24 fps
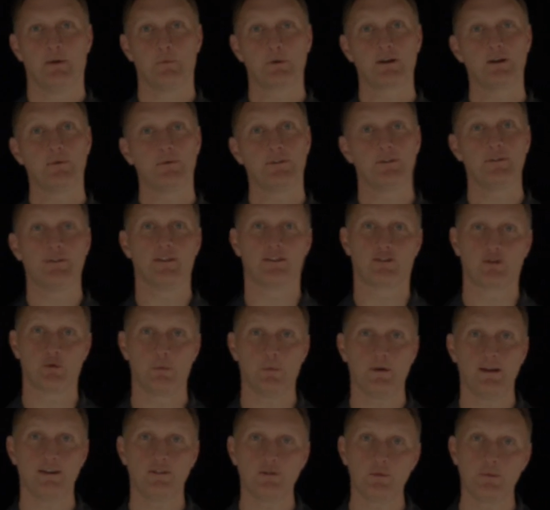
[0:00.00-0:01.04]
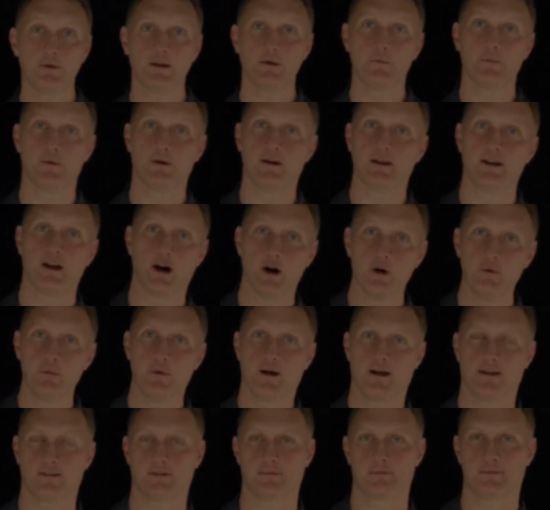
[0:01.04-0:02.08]
we're going through the 2021
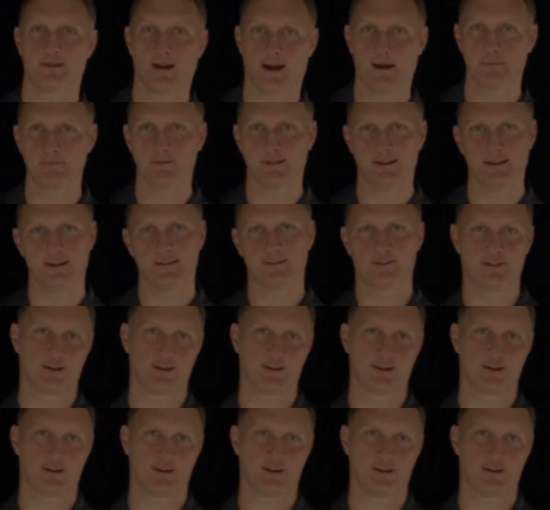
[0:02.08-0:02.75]
OWASP Top 10